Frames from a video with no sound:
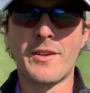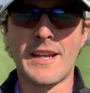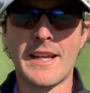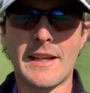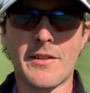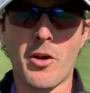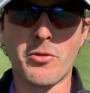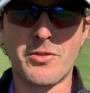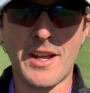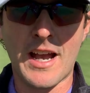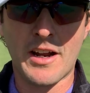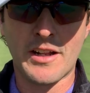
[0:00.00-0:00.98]
to hitting those
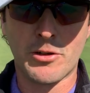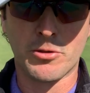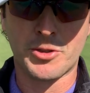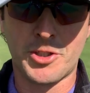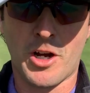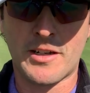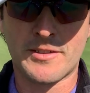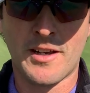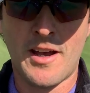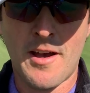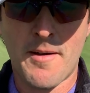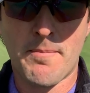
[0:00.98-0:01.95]
downhill shots
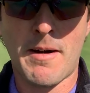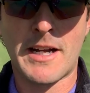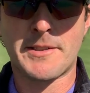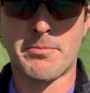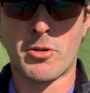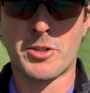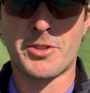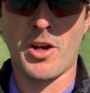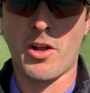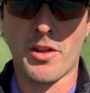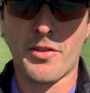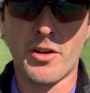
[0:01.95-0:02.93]
much more
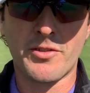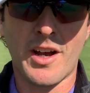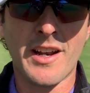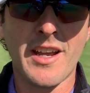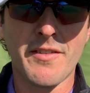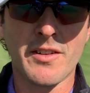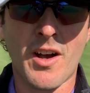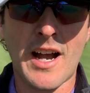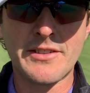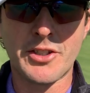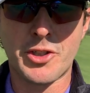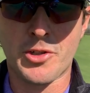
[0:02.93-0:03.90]
solid. Those uneven
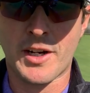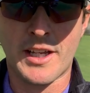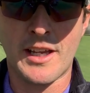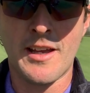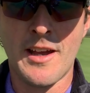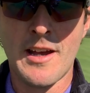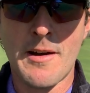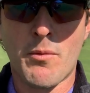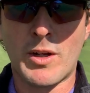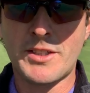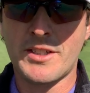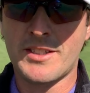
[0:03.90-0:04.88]
lies are tricky.
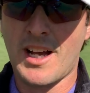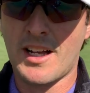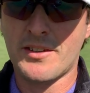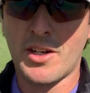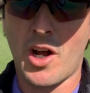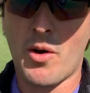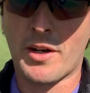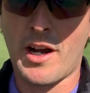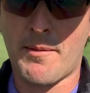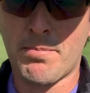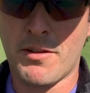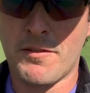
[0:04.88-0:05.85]
Once you start to know a
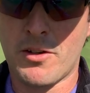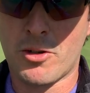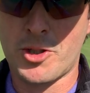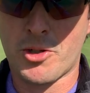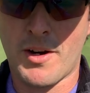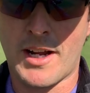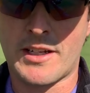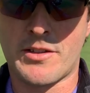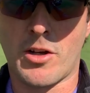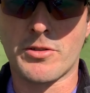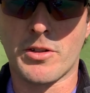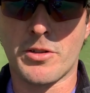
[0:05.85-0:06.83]
couple of little tricks,
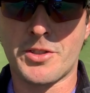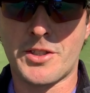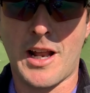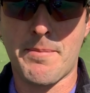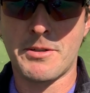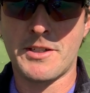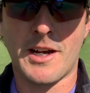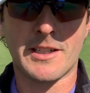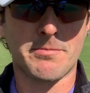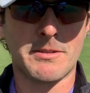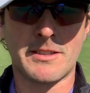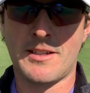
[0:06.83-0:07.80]
those little setup
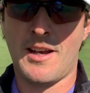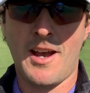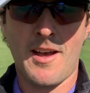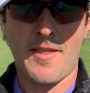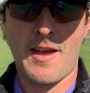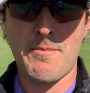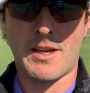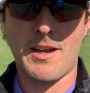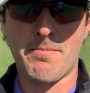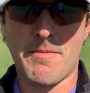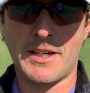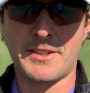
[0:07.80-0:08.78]
adjustments, they
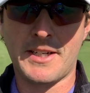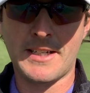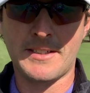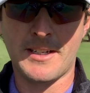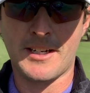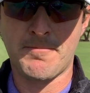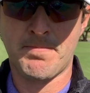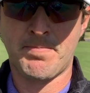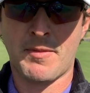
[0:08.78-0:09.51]
become much easier.